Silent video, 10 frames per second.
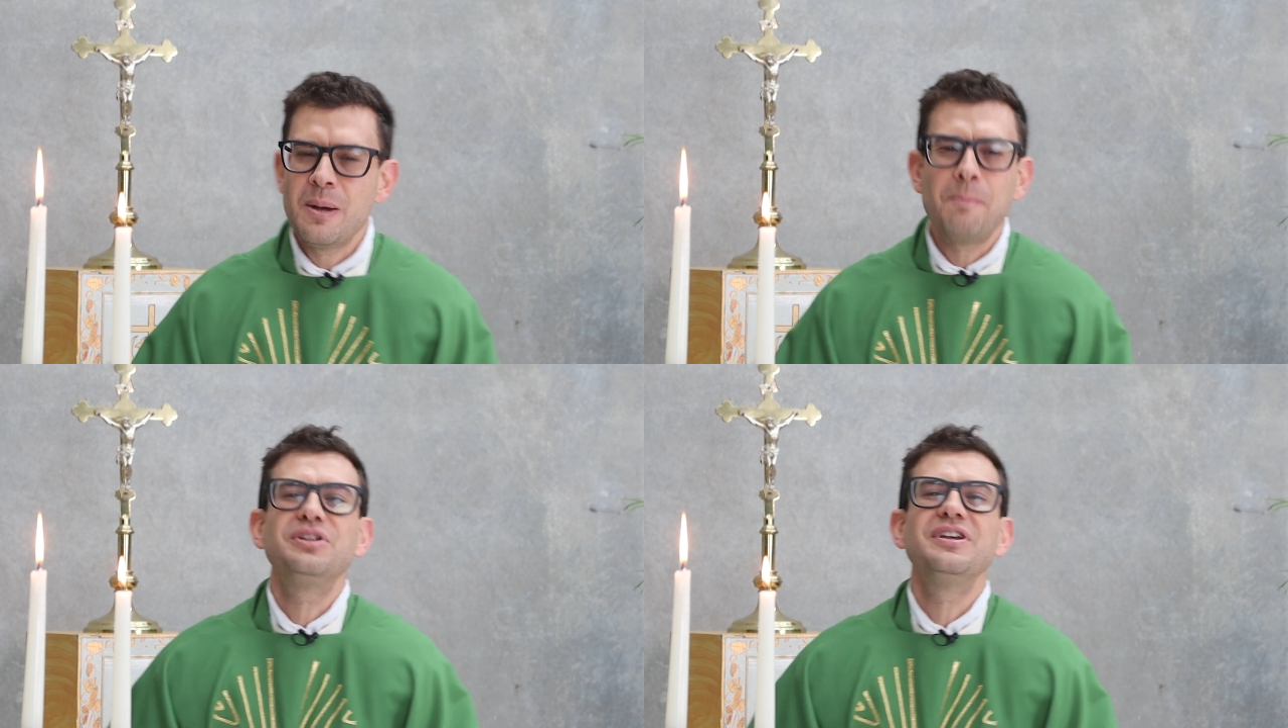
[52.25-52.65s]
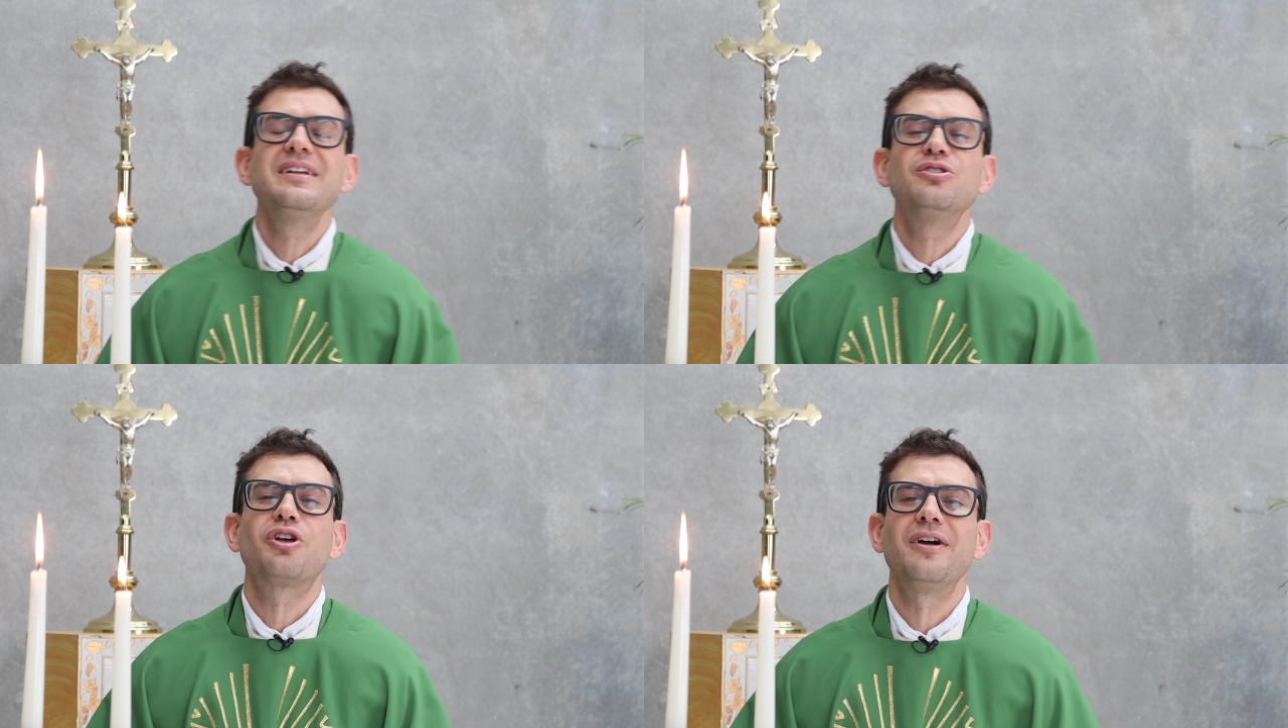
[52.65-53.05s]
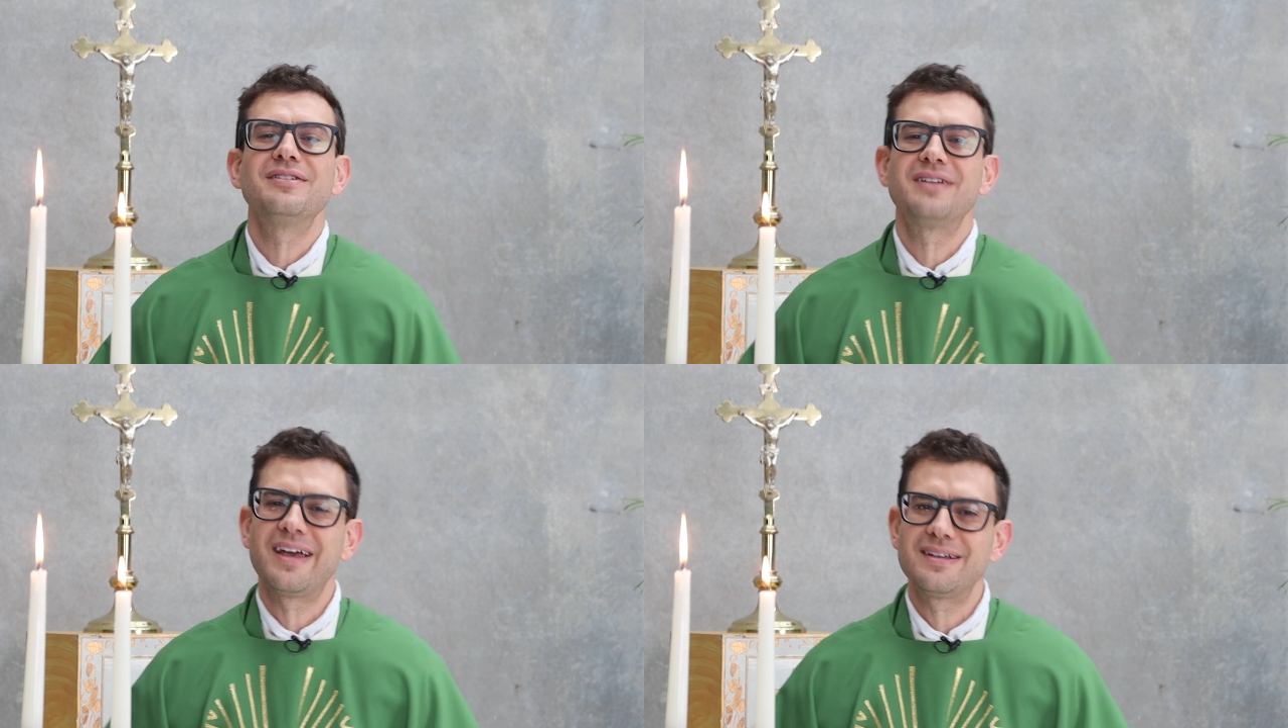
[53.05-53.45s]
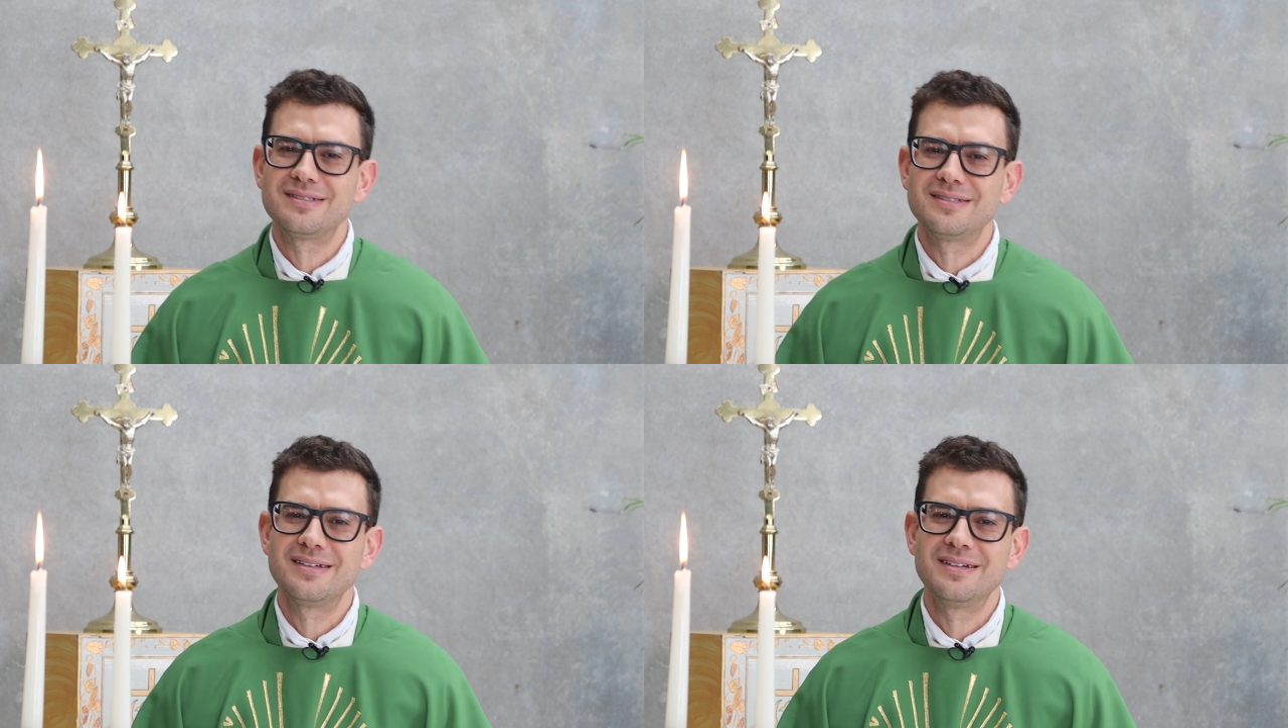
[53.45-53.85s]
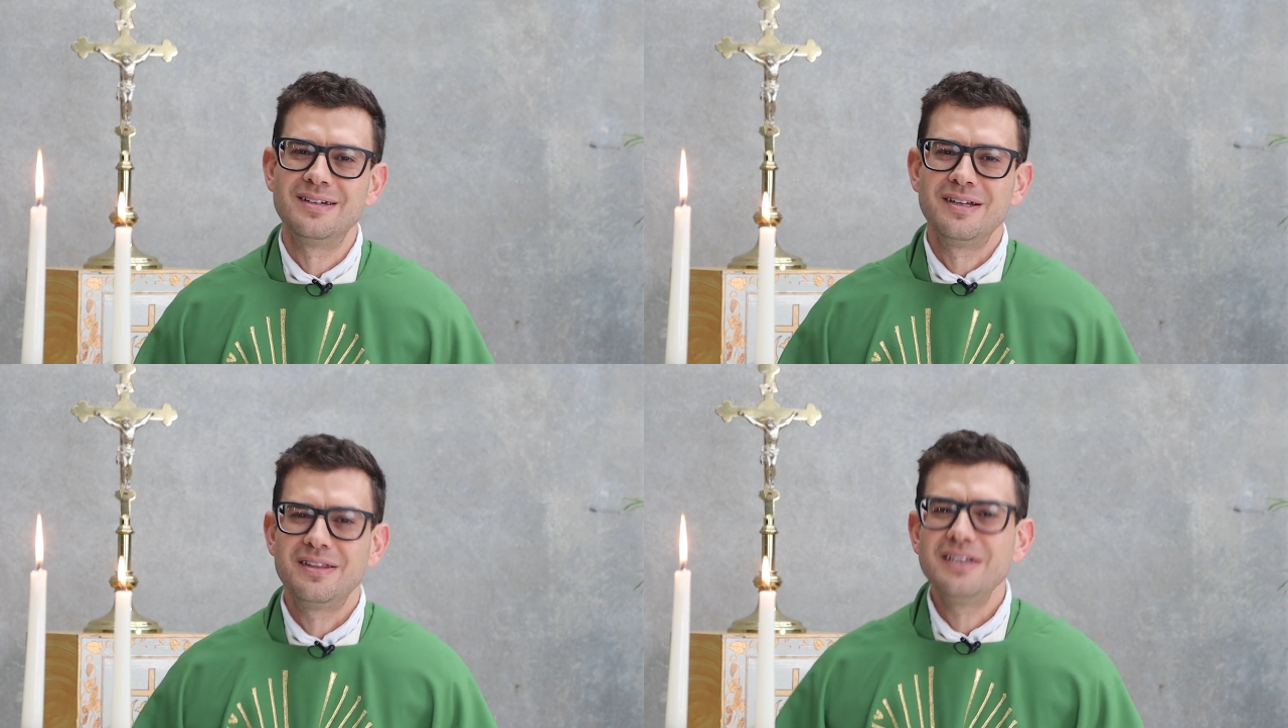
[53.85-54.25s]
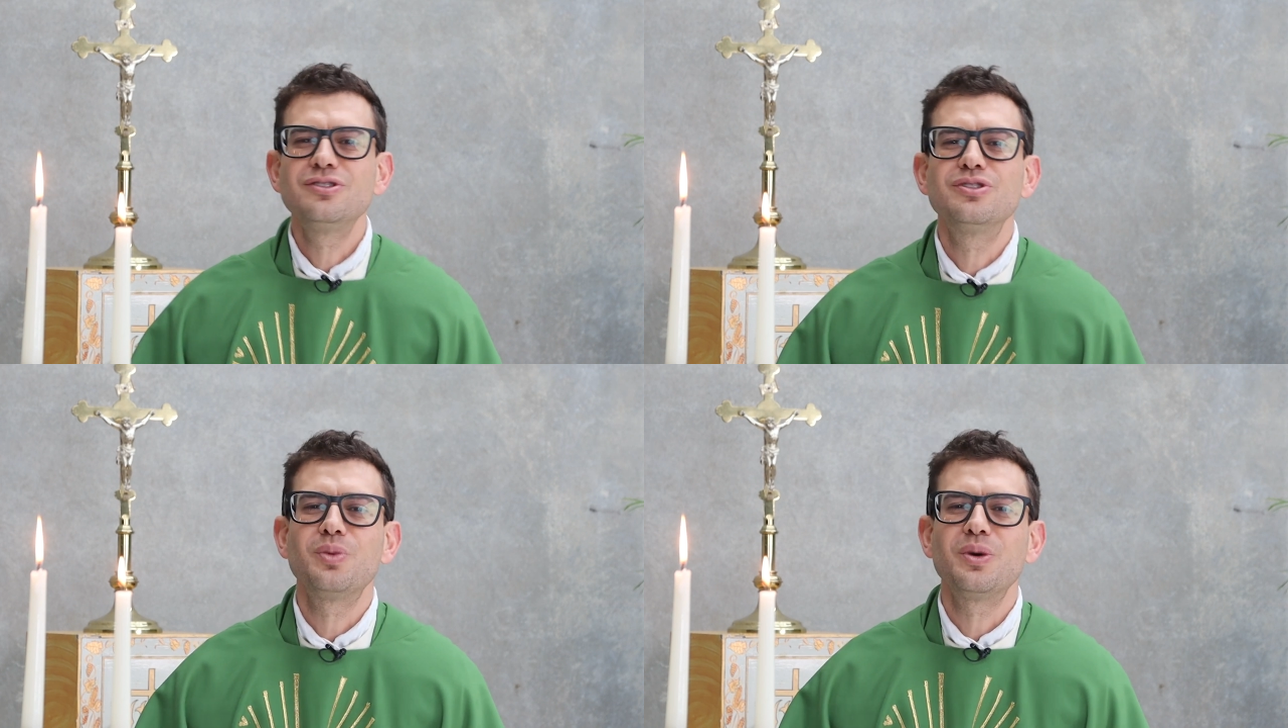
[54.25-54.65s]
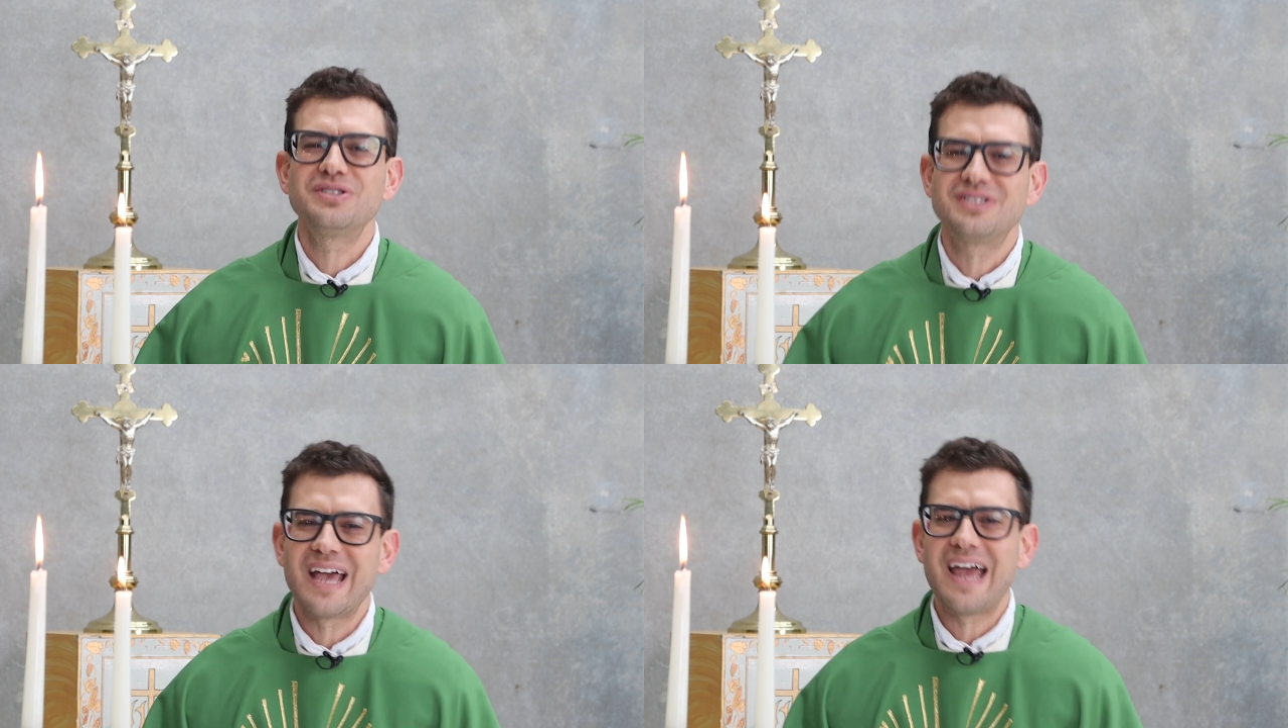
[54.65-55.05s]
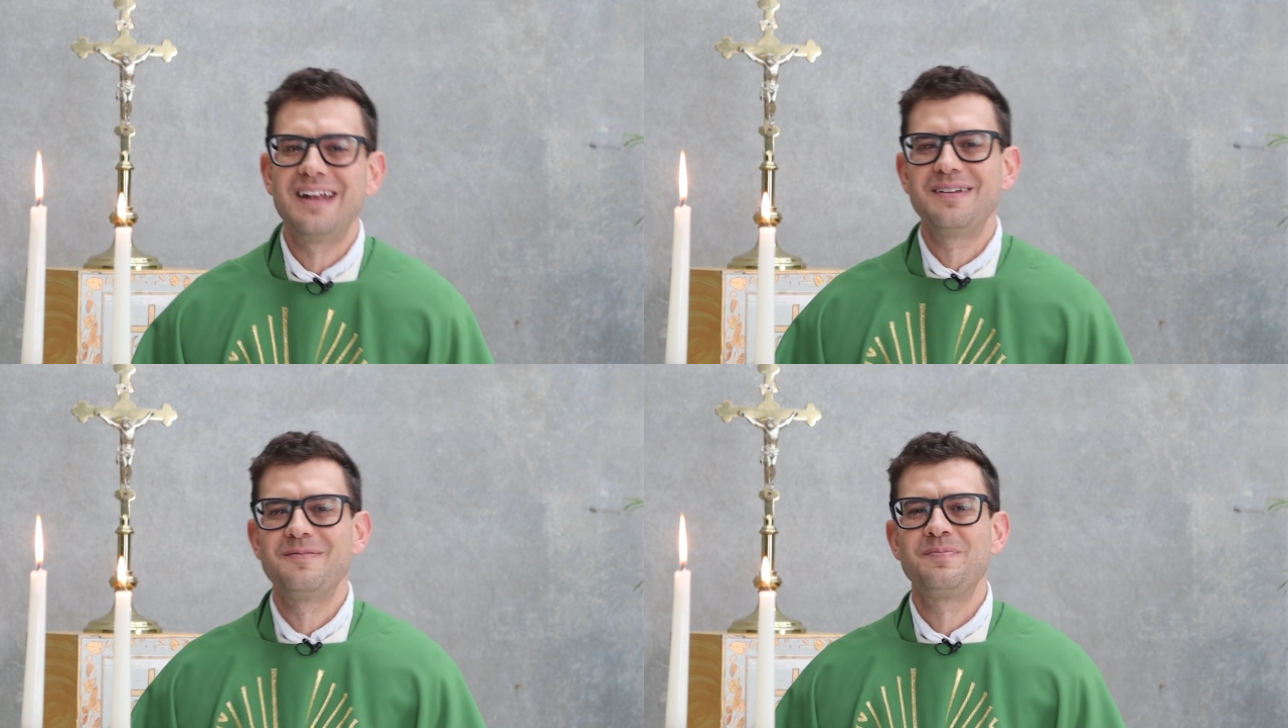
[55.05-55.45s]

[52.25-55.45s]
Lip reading: Put it into context. This was said